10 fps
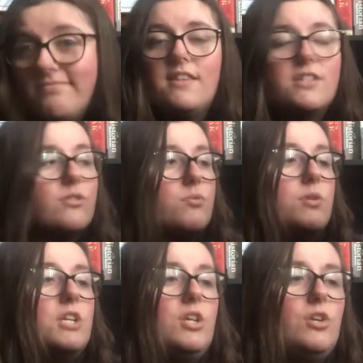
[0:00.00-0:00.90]
This looks
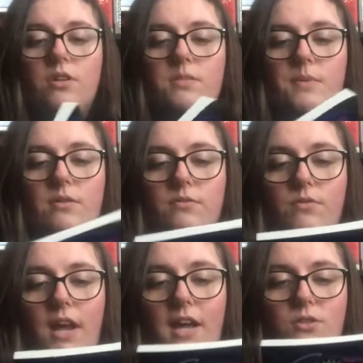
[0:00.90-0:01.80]
really cute. It's about
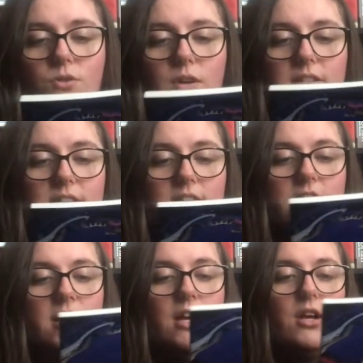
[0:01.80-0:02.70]
androids and
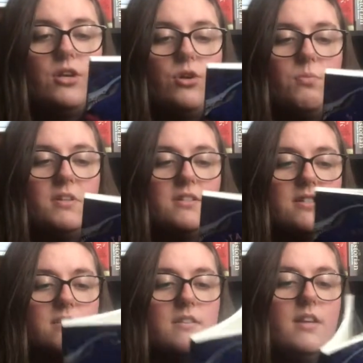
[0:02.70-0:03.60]
humans,
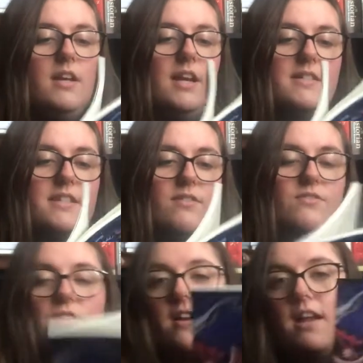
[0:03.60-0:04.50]
and it sounds
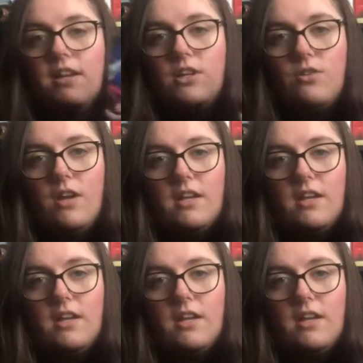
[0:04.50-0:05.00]
fun and cute.